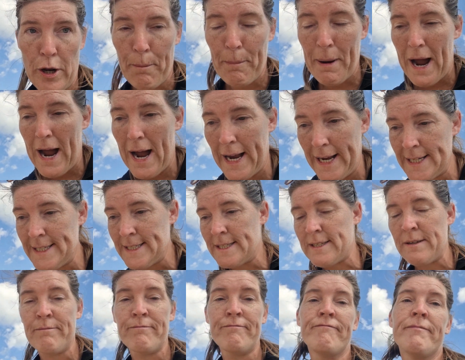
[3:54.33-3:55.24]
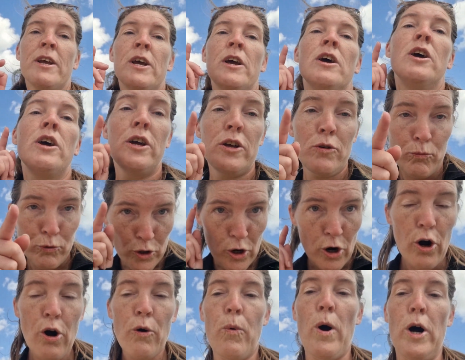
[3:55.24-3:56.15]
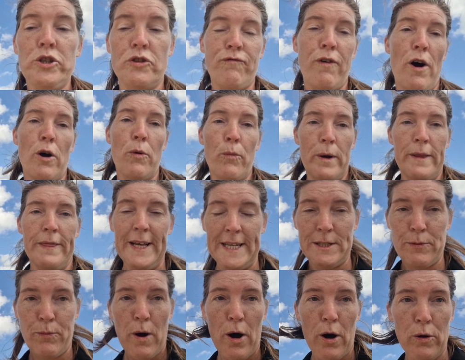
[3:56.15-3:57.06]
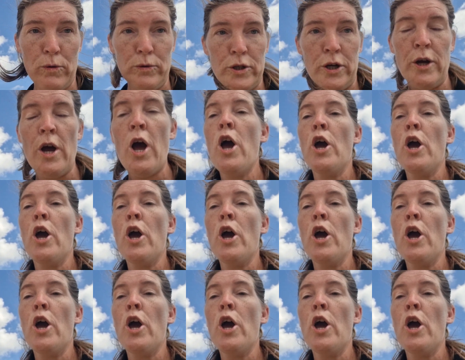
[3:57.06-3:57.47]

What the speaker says: pint, you're what's wrong with this world.